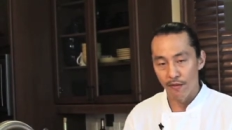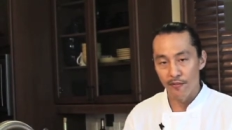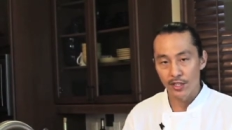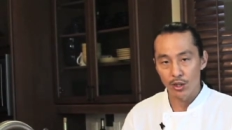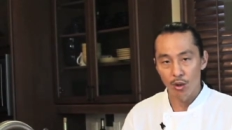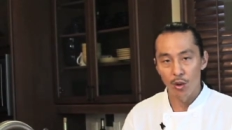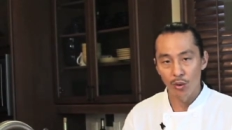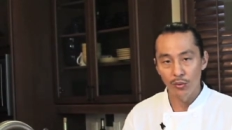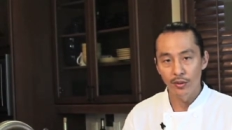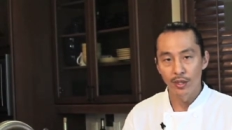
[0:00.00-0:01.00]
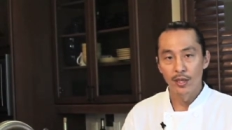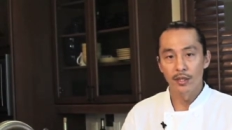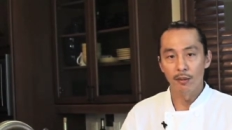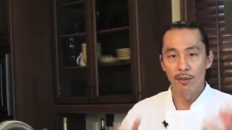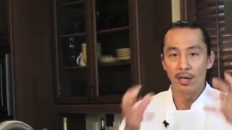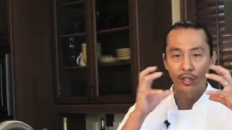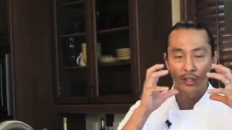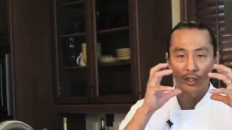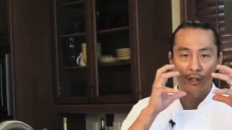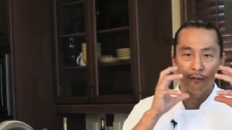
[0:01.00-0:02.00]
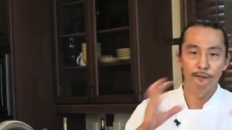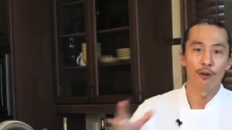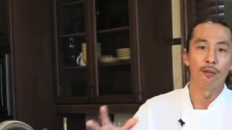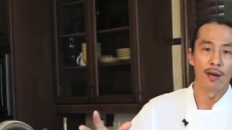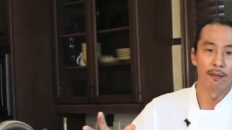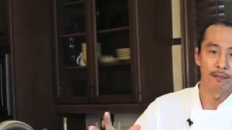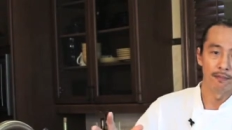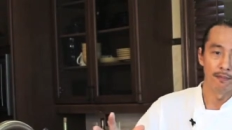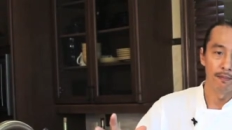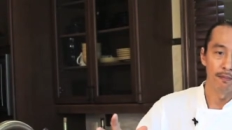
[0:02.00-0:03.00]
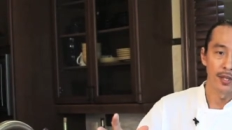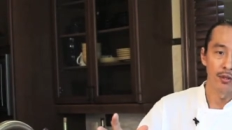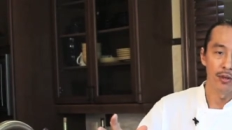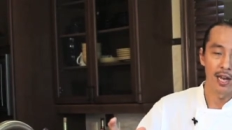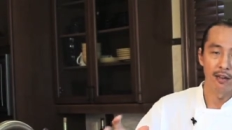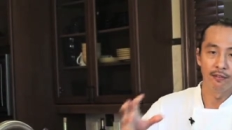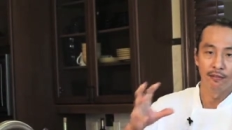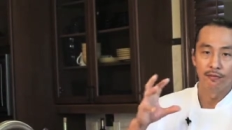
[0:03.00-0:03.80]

If it's cold, the butter is just gonna firm up and you'll have